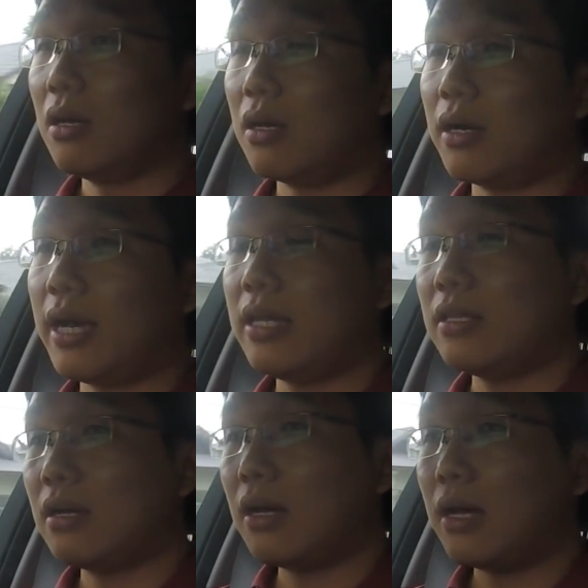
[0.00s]
all right,
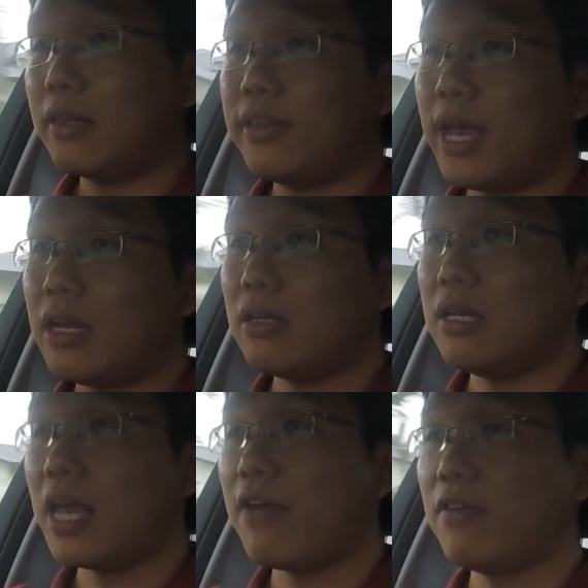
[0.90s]
that
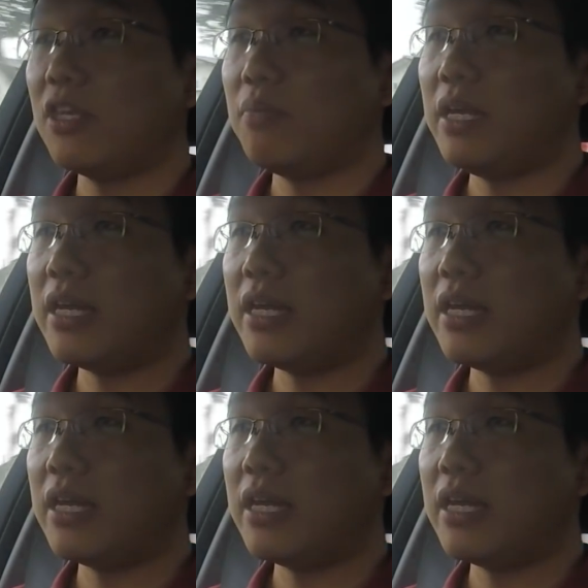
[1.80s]
inevitably